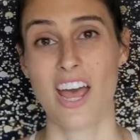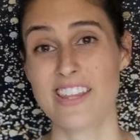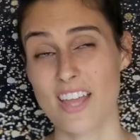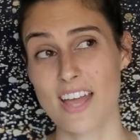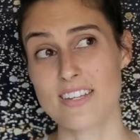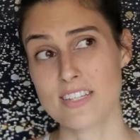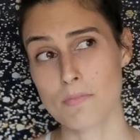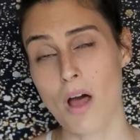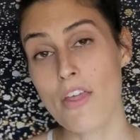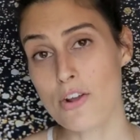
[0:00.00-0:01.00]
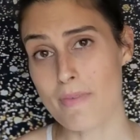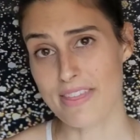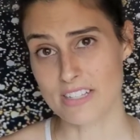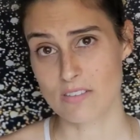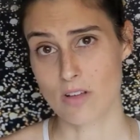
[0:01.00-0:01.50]
And some other
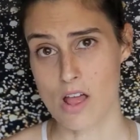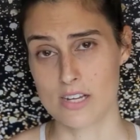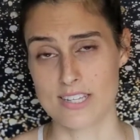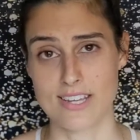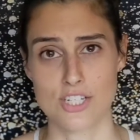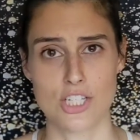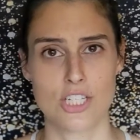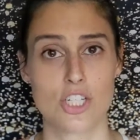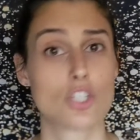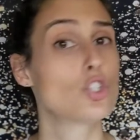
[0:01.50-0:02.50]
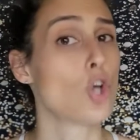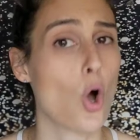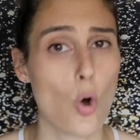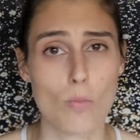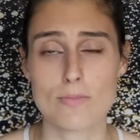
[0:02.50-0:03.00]
methods of colonization, such as
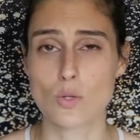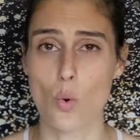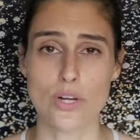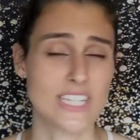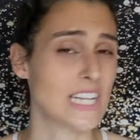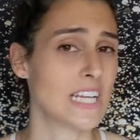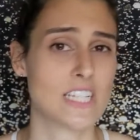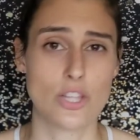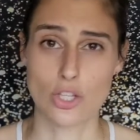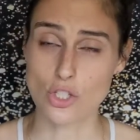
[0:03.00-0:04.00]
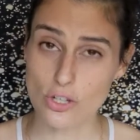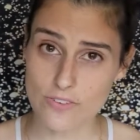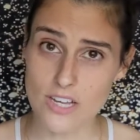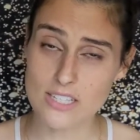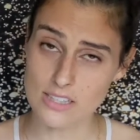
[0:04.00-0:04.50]
domes or digging into the
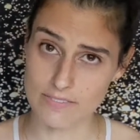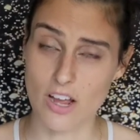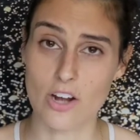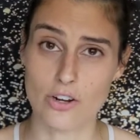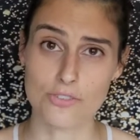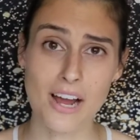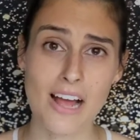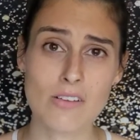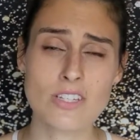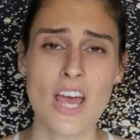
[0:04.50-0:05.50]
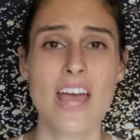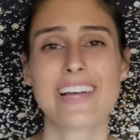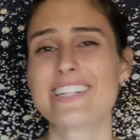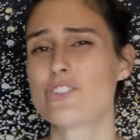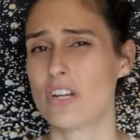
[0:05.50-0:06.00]
surface and living underground,
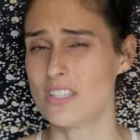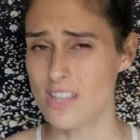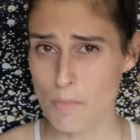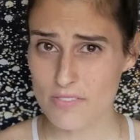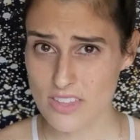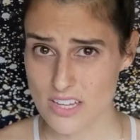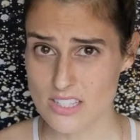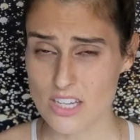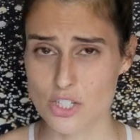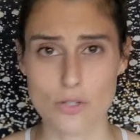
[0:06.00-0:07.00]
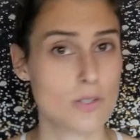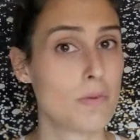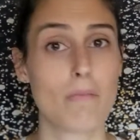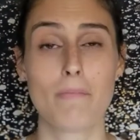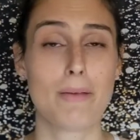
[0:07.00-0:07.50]
can address some of these issues,
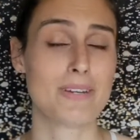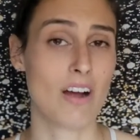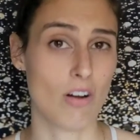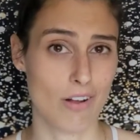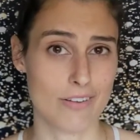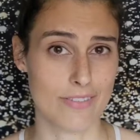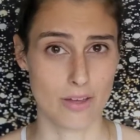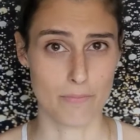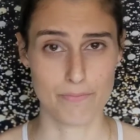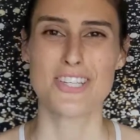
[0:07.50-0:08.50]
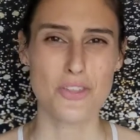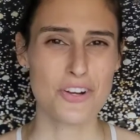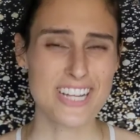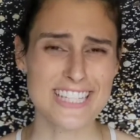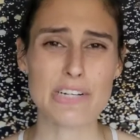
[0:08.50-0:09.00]
but maybe not all of them. So there
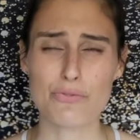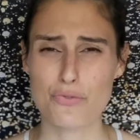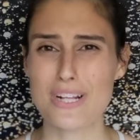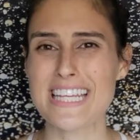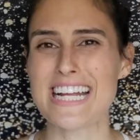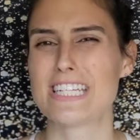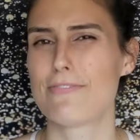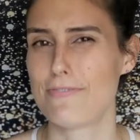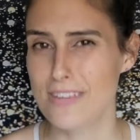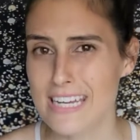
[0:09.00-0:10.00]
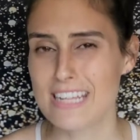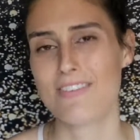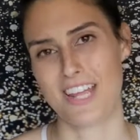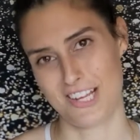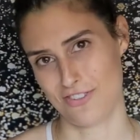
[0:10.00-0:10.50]
isn't really a
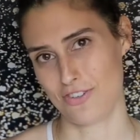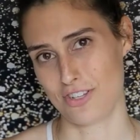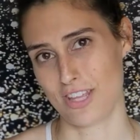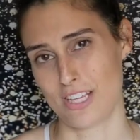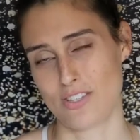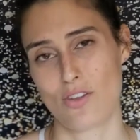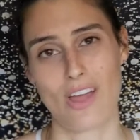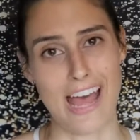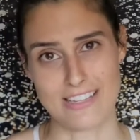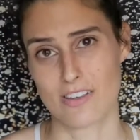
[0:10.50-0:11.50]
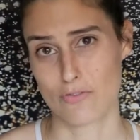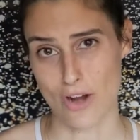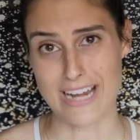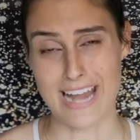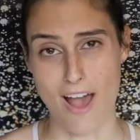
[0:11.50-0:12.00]
definitive answer to this as of
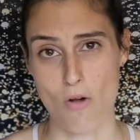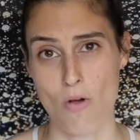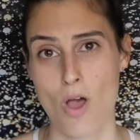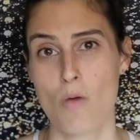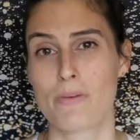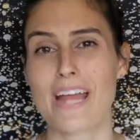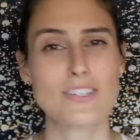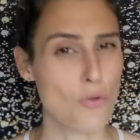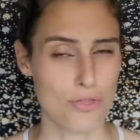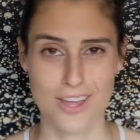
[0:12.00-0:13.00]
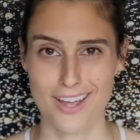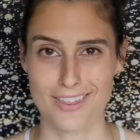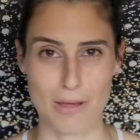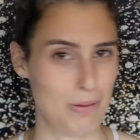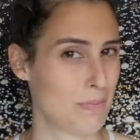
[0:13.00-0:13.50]
right now, but I don't think
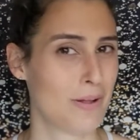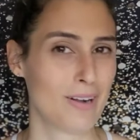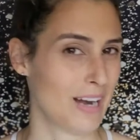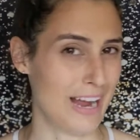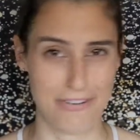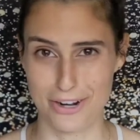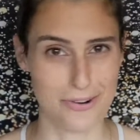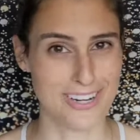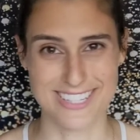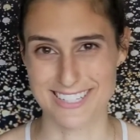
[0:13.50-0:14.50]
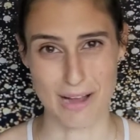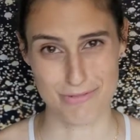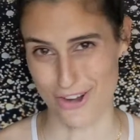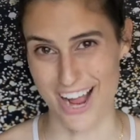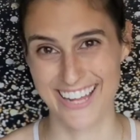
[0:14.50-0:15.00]
that people are ever going to stop
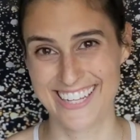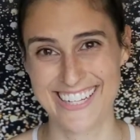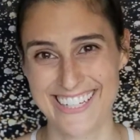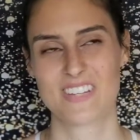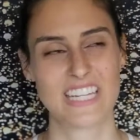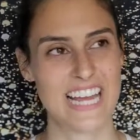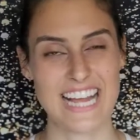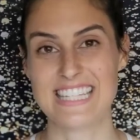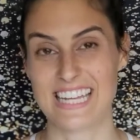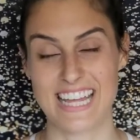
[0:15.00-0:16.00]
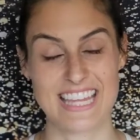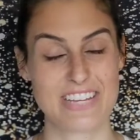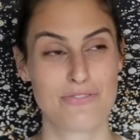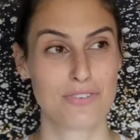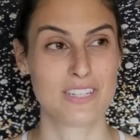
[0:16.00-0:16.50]
trying. Like I said, I think
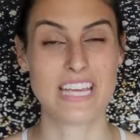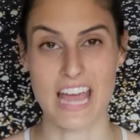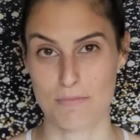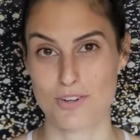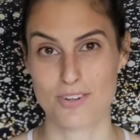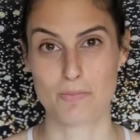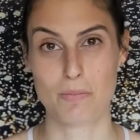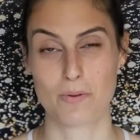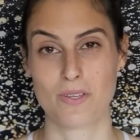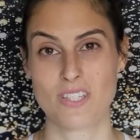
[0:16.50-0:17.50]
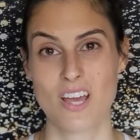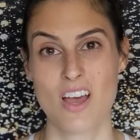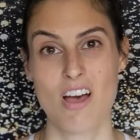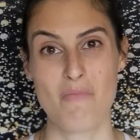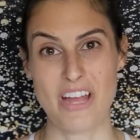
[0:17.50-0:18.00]
it really captures people's
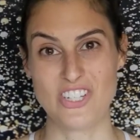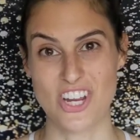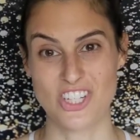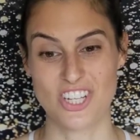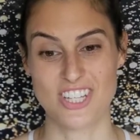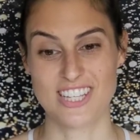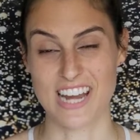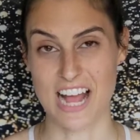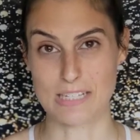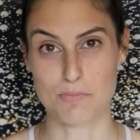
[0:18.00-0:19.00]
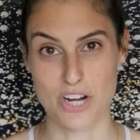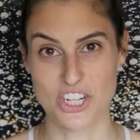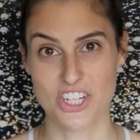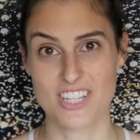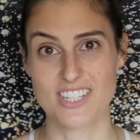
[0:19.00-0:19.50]
imaginations and
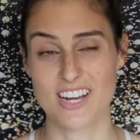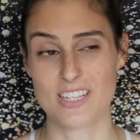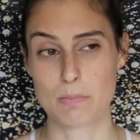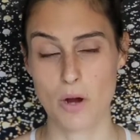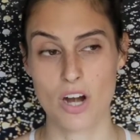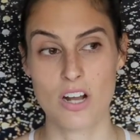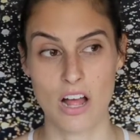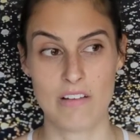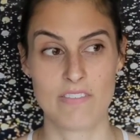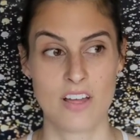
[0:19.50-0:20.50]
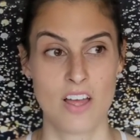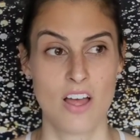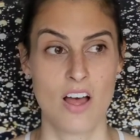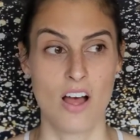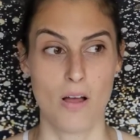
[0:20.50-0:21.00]
aspirations, and it's part of,
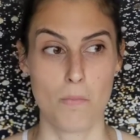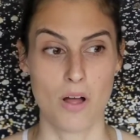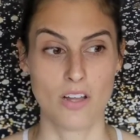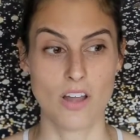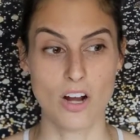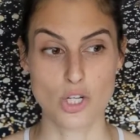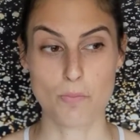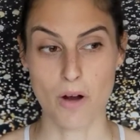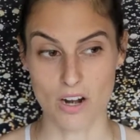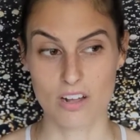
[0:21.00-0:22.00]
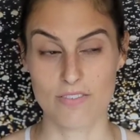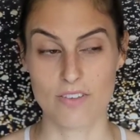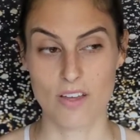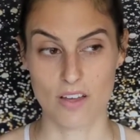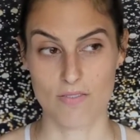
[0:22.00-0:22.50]
a large part
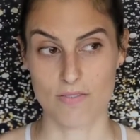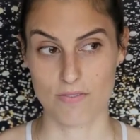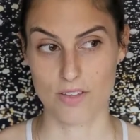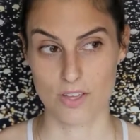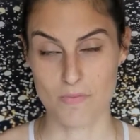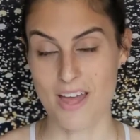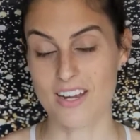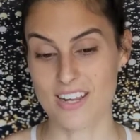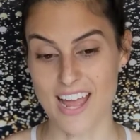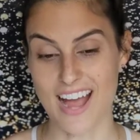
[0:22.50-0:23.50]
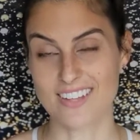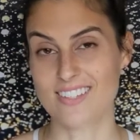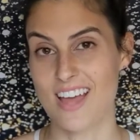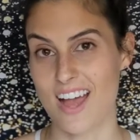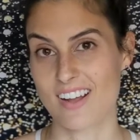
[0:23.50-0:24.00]
of humanity
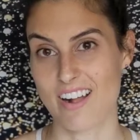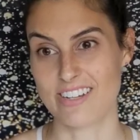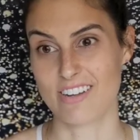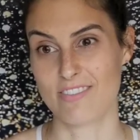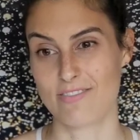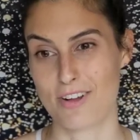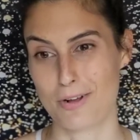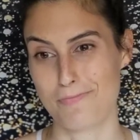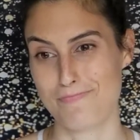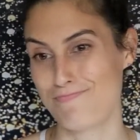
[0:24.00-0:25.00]
has that kind of